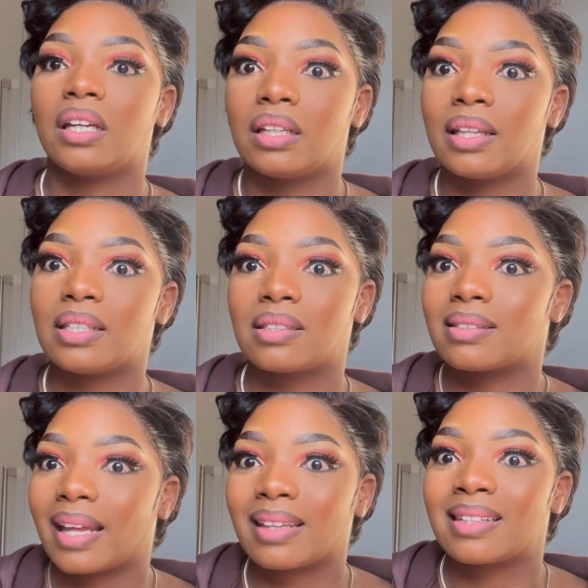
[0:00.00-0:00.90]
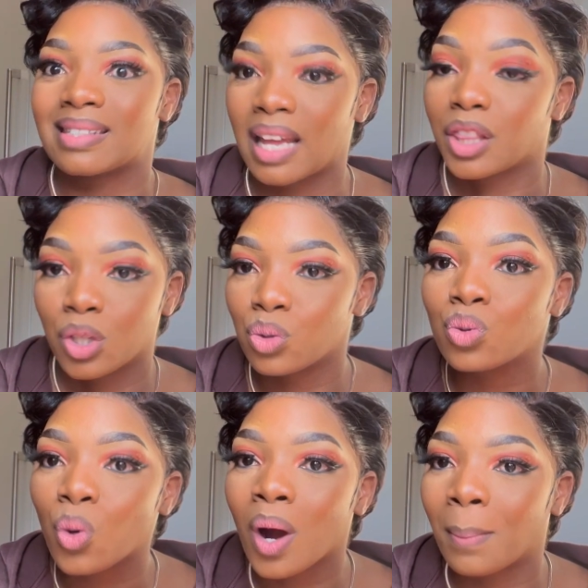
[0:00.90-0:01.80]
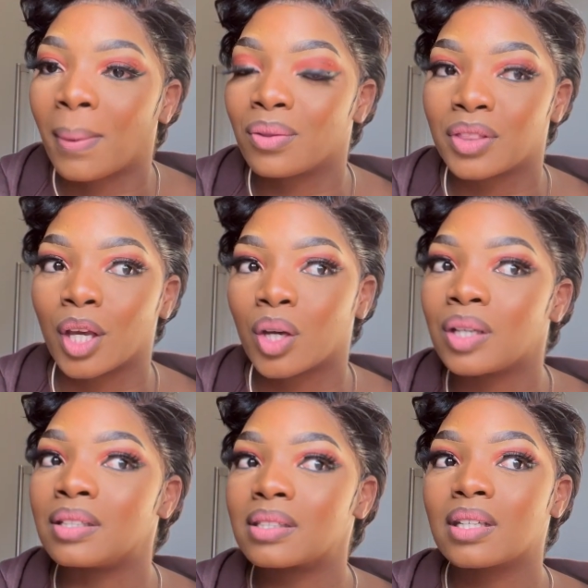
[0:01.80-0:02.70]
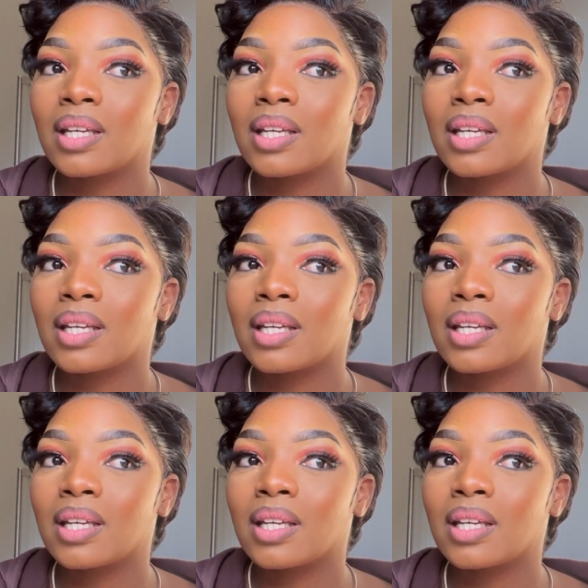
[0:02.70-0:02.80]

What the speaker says: there's nothing to talk about there, because